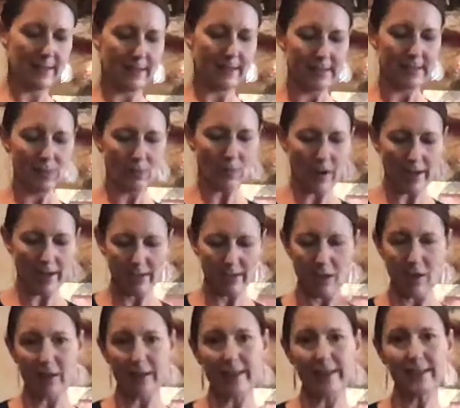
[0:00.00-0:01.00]
It's quite
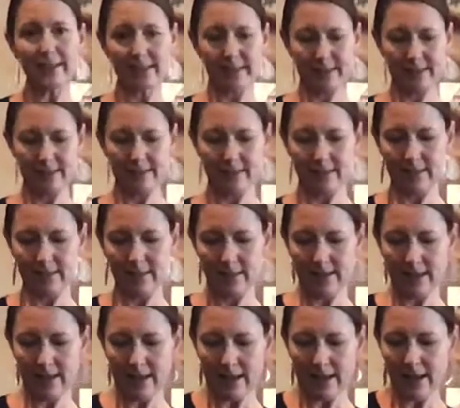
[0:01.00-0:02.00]
nice
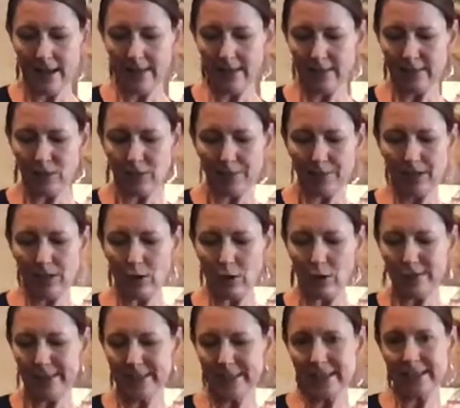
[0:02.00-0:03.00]
and a little bit
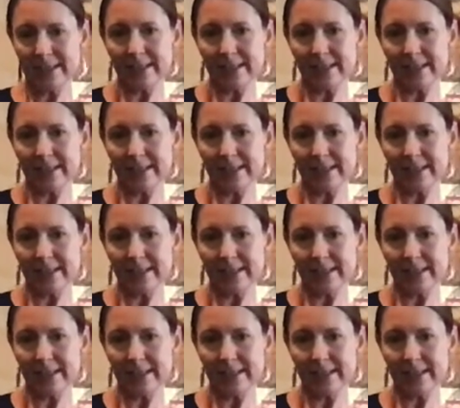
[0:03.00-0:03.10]
glossy.